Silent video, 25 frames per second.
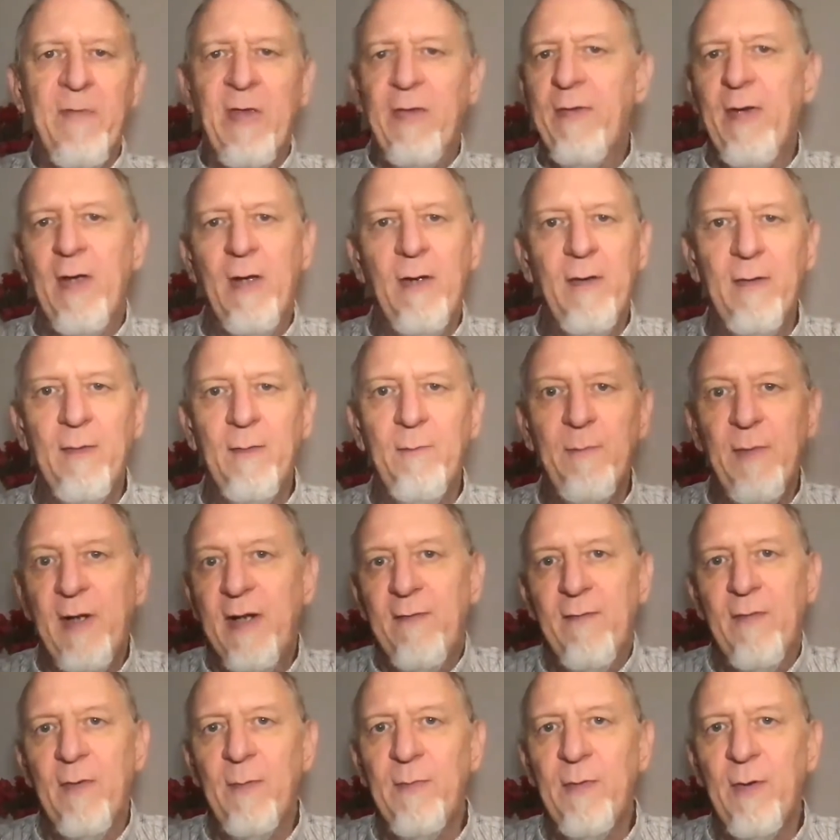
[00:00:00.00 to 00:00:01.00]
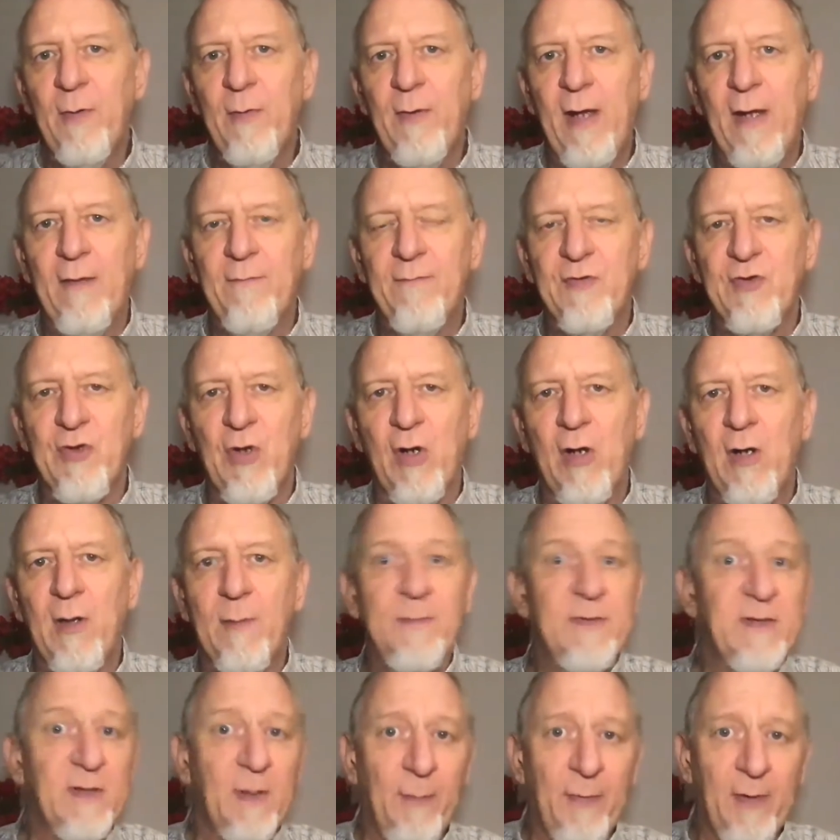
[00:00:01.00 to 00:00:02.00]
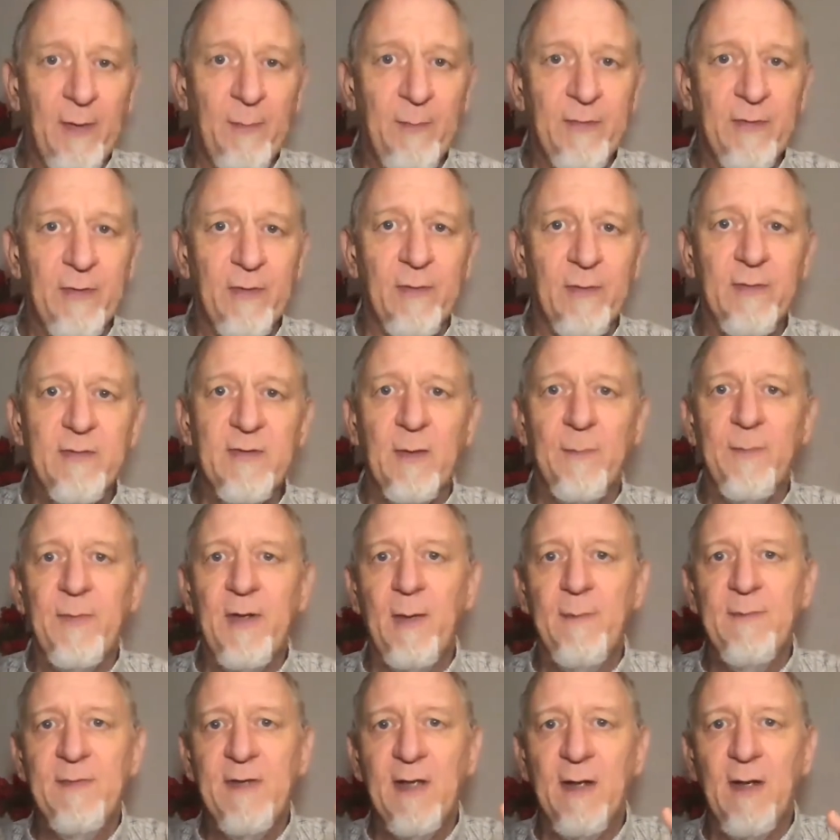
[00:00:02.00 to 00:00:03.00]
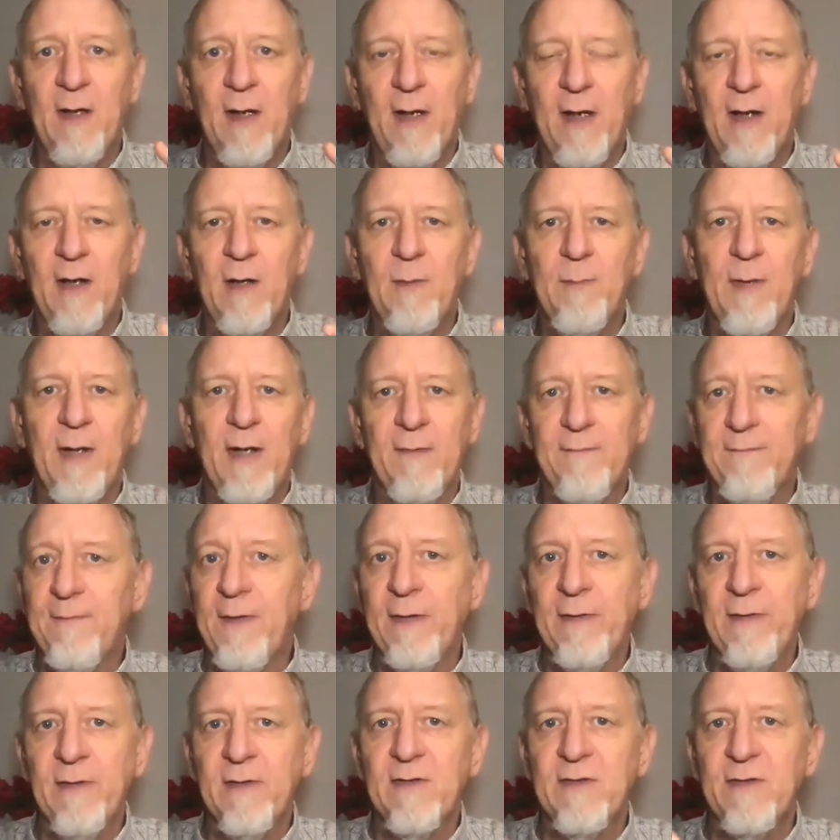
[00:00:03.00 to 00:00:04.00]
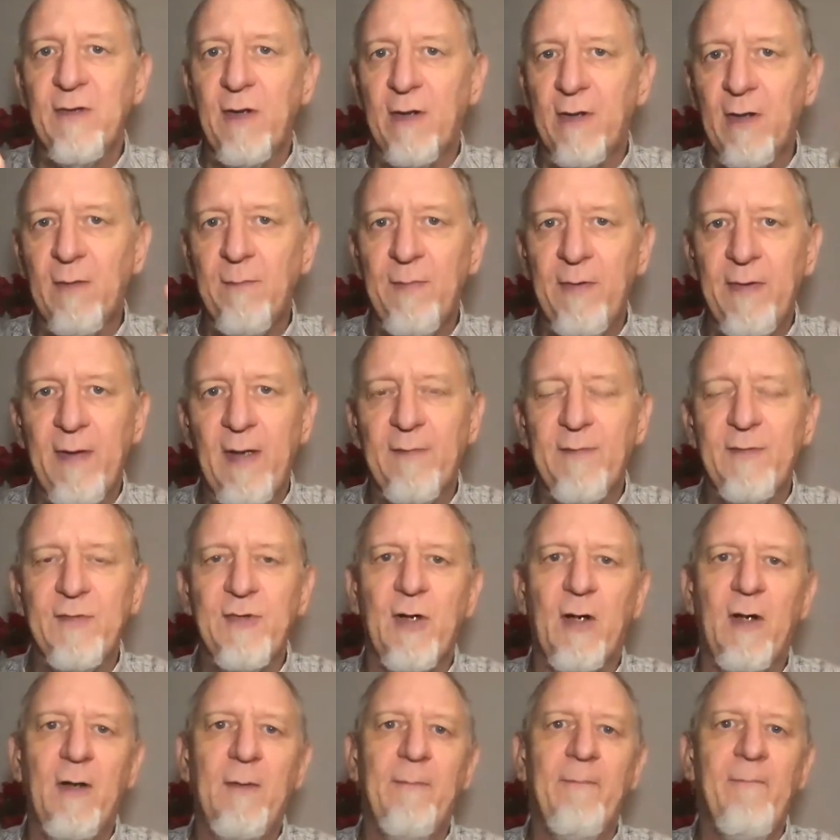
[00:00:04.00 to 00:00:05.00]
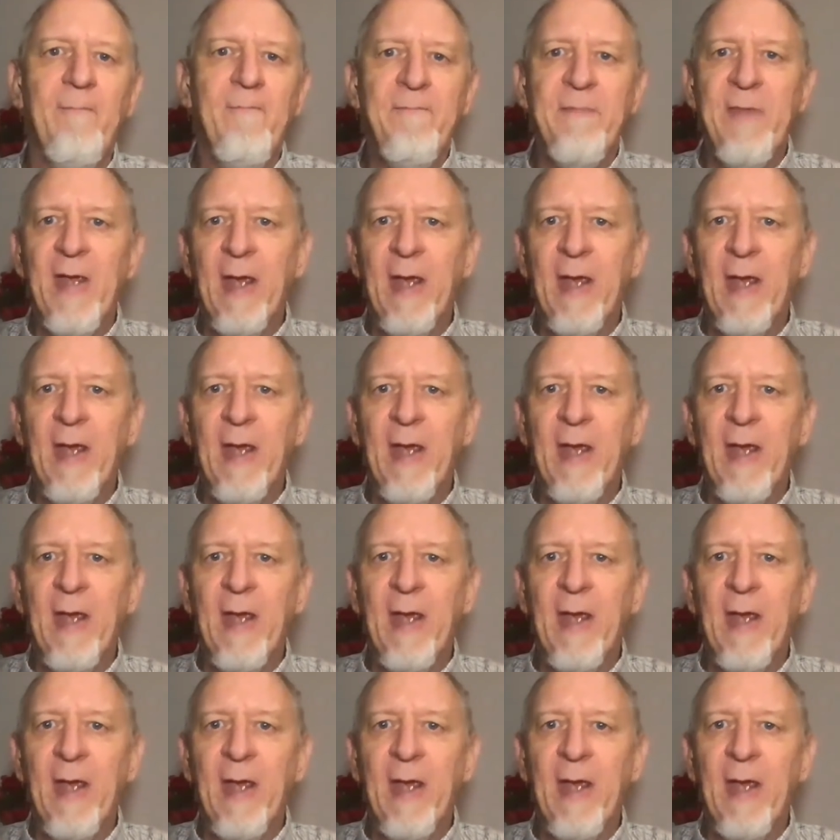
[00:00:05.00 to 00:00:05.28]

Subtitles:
Many of them don't have jobs. Some of them do. Sometimes they get hired by a funded startup and they have a job.